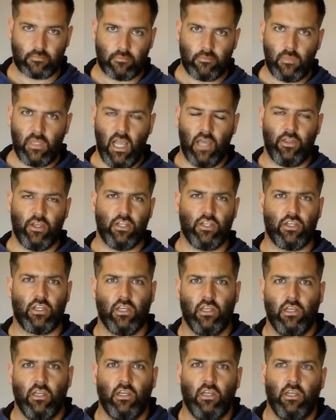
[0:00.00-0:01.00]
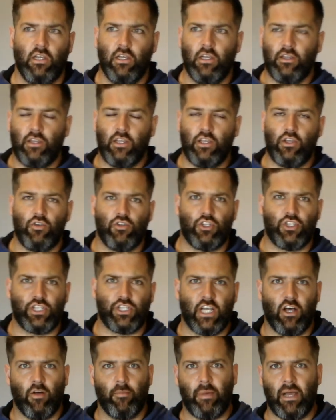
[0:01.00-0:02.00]
think they used
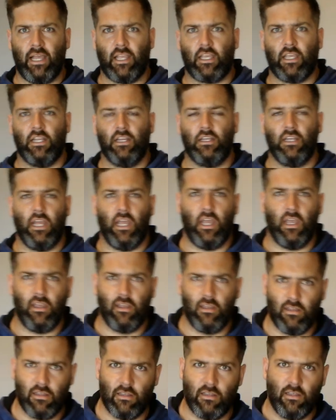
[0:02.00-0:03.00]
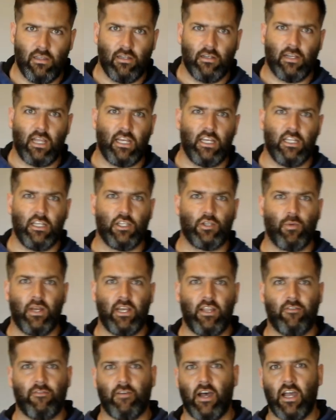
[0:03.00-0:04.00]
gel back in
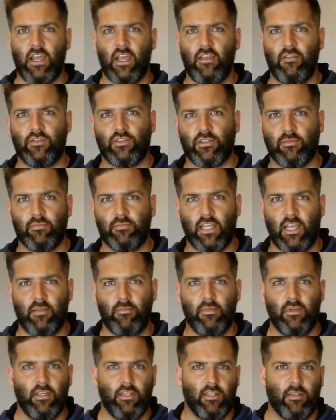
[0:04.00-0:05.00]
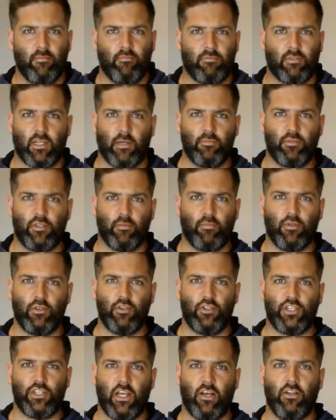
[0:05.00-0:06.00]
1925 sometime, tubs of blue
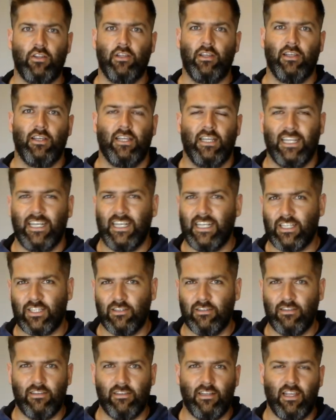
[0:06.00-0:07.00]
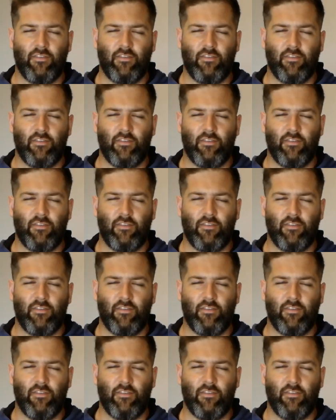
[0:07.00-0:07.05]
gel. If